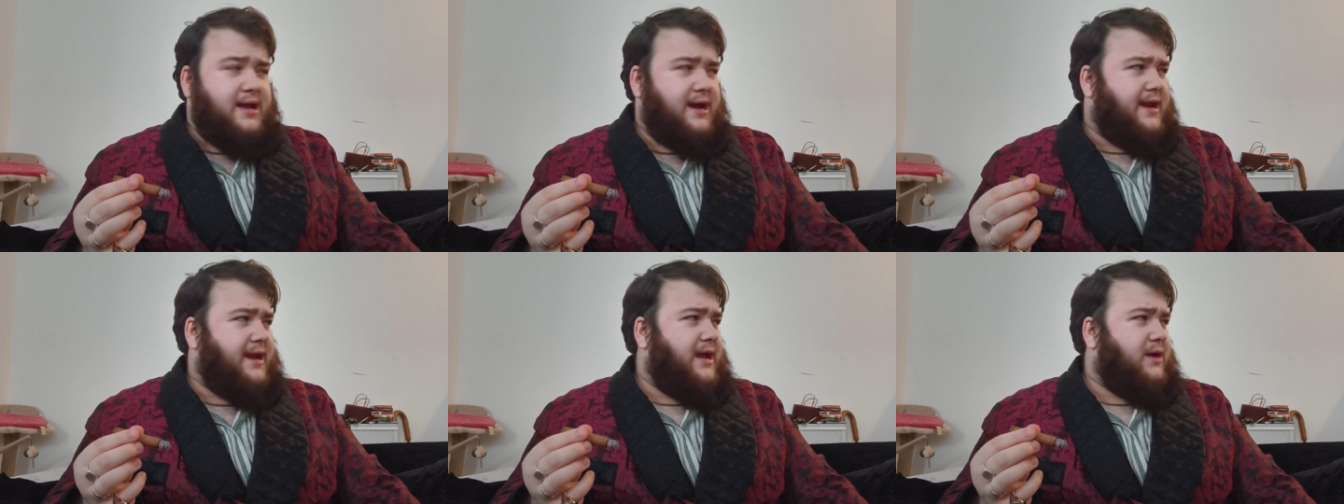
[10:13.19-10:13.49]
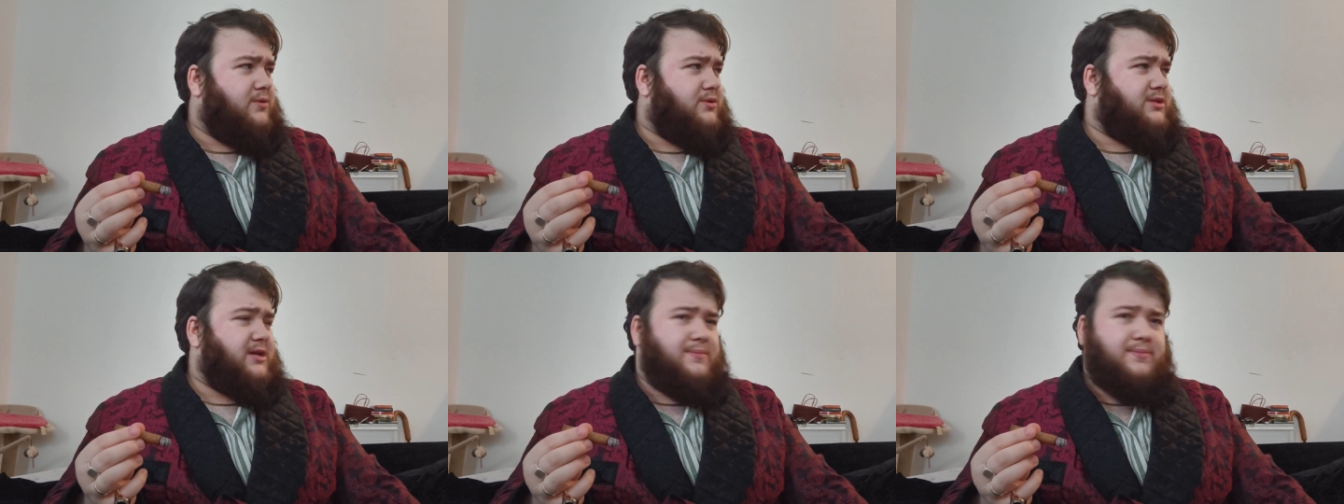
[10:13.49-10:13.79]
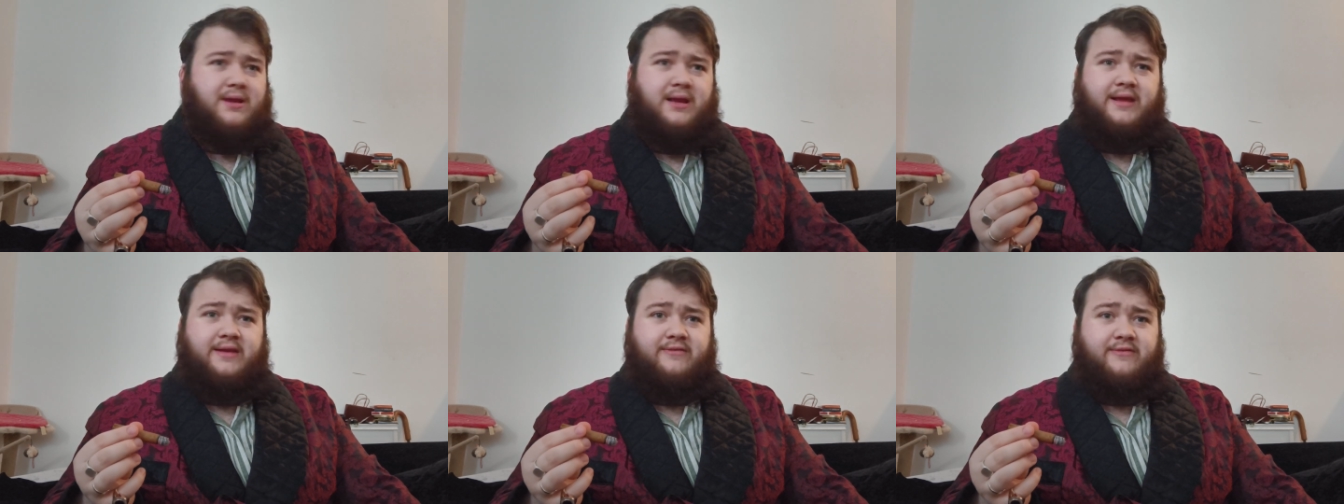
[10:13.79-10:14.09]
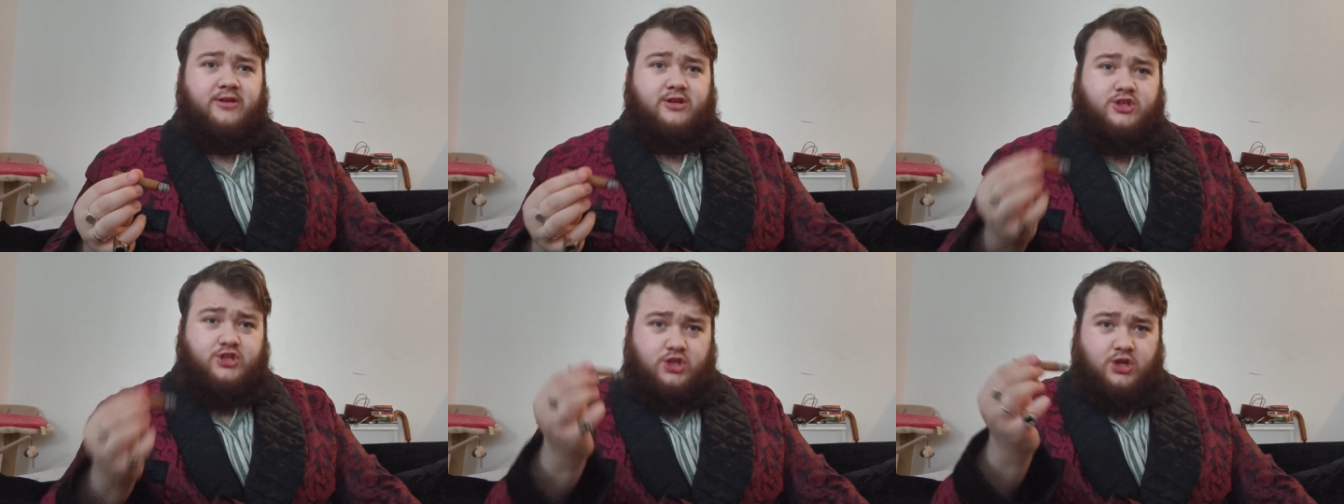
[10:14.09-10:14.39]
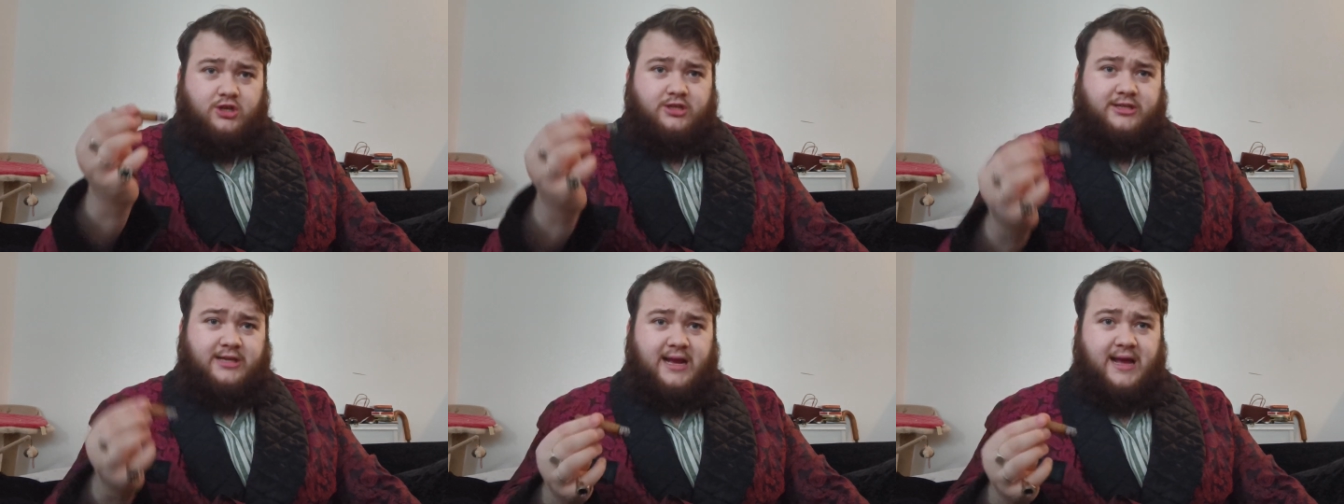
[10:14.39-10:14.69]
And that was, I believe, a
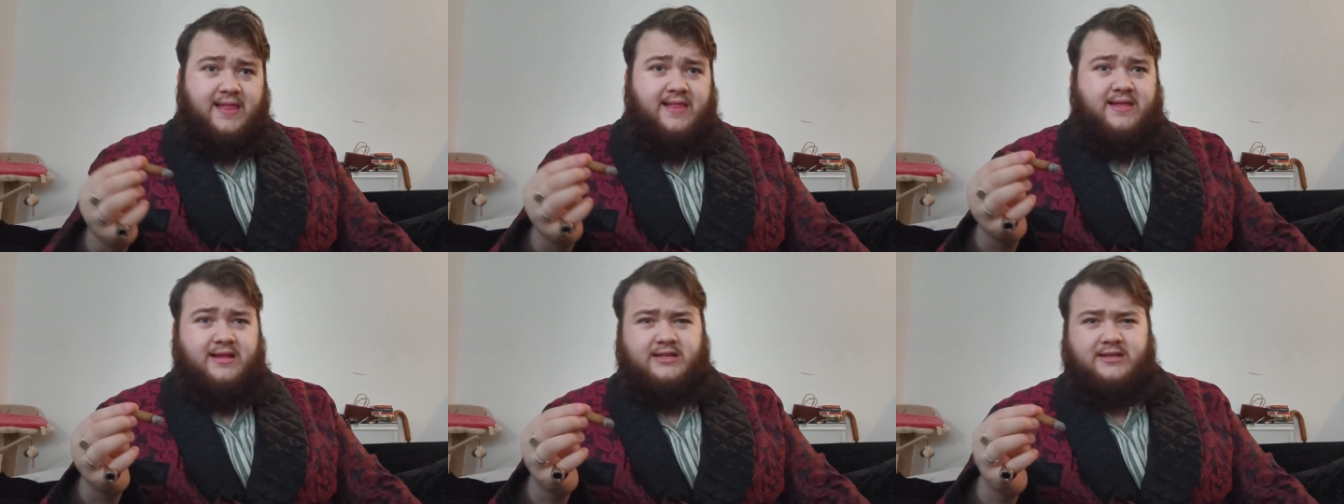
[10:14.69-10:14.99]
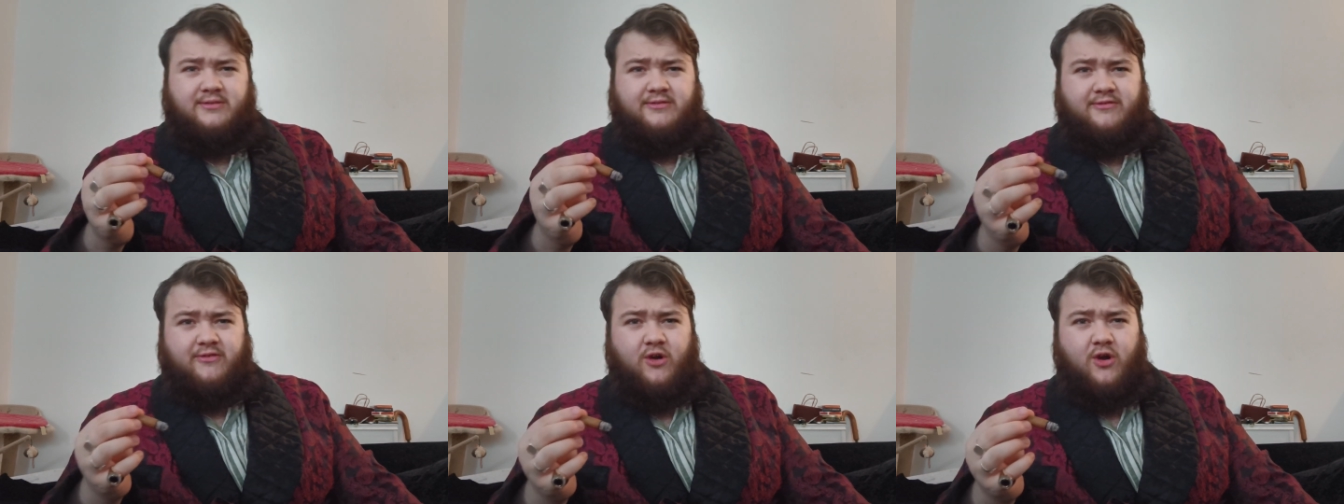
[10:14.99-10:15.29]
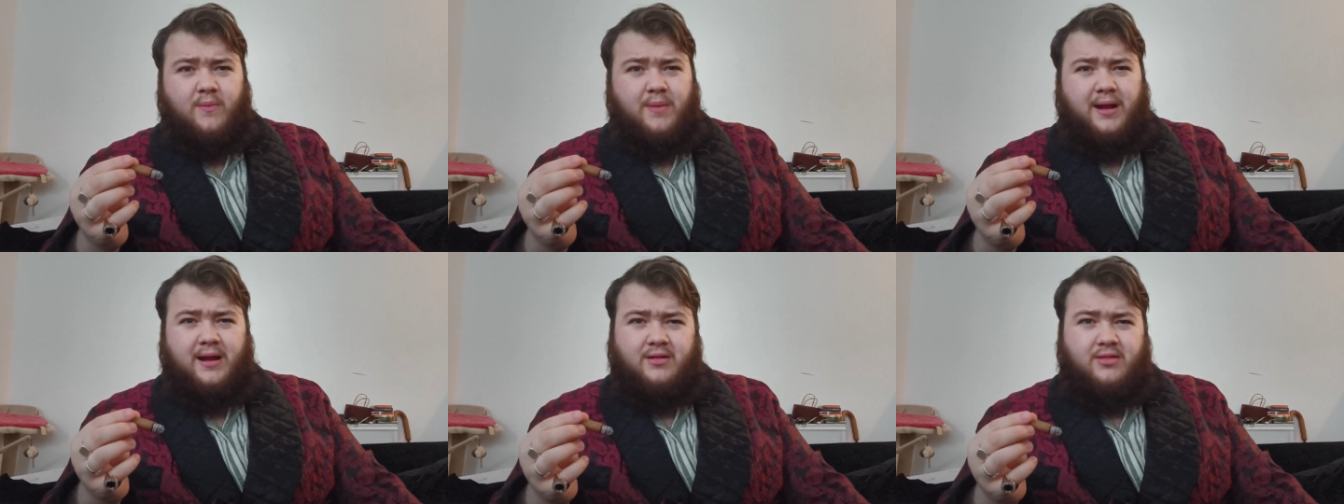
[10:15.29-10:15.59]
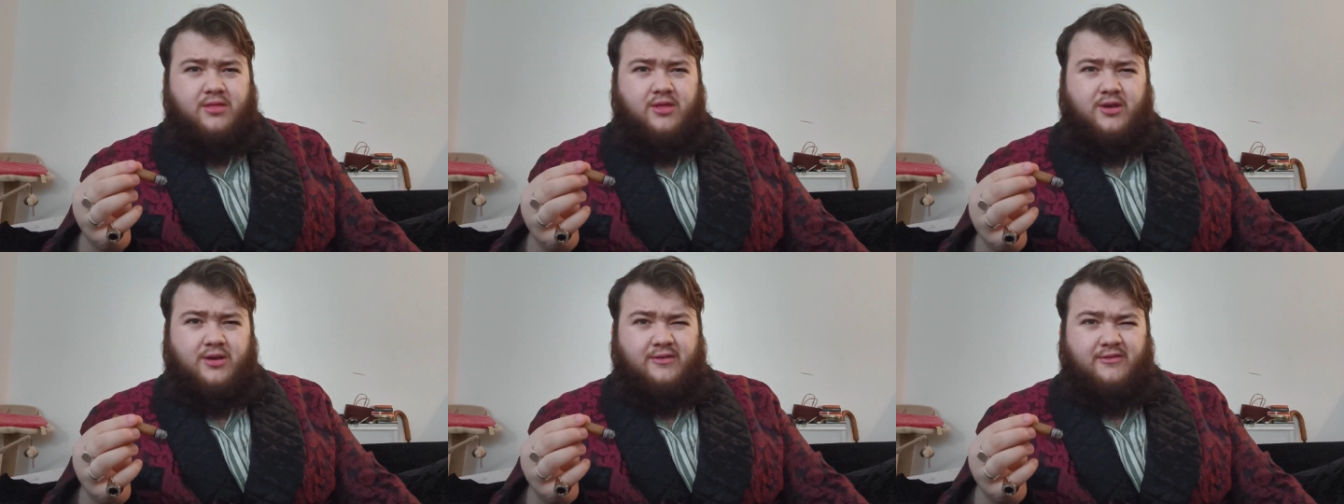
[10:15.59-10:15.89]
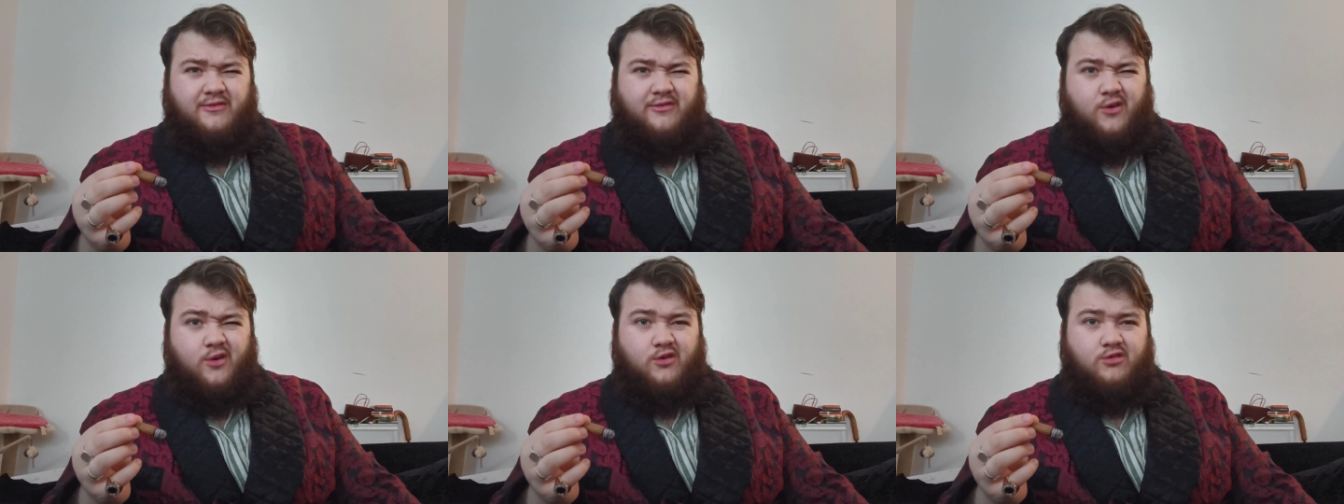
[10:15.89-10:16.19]
short cigar. It's a 4 by a
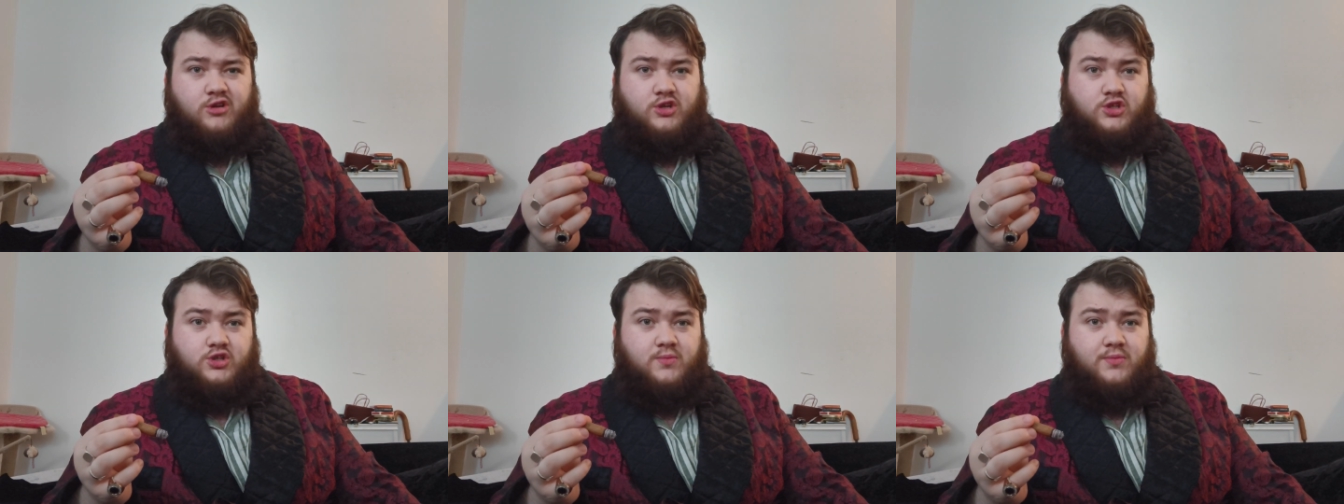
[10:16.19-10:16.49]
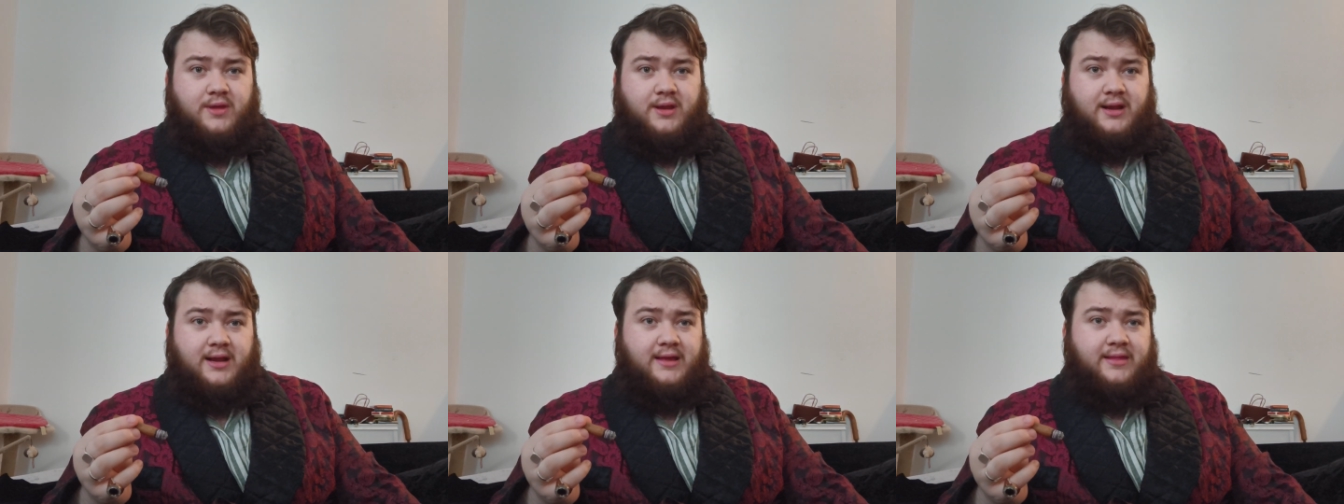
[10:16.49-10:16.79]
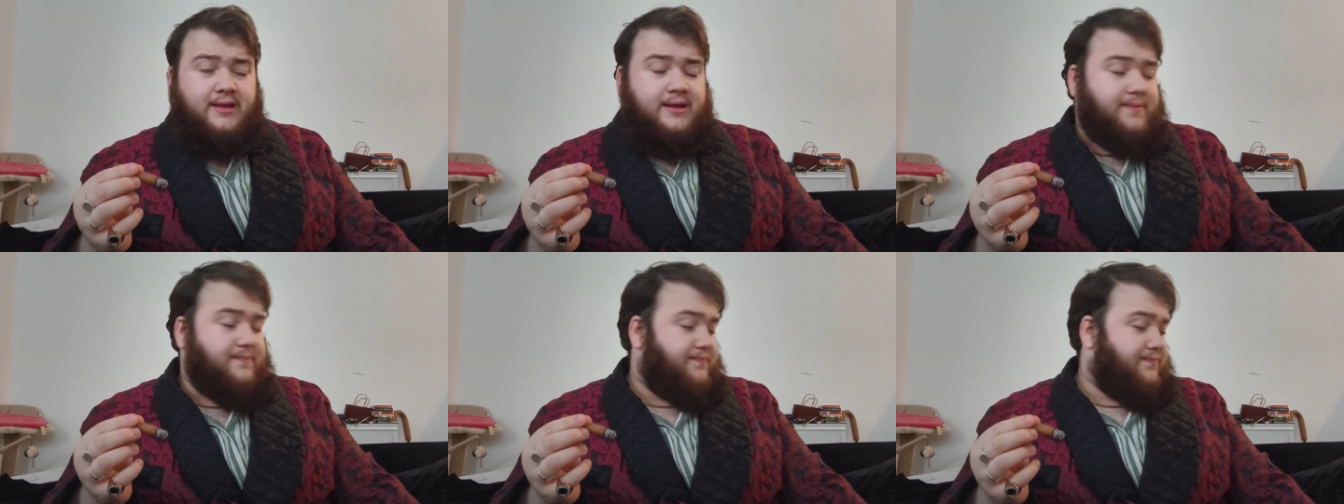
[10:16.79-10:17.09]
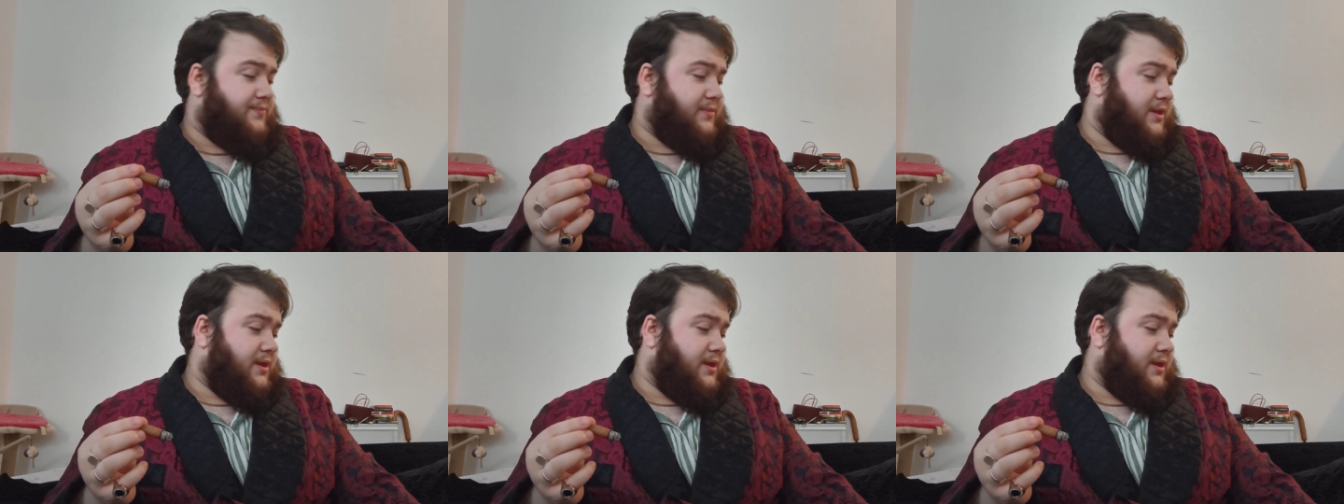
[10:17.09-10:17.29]
34 or something like that.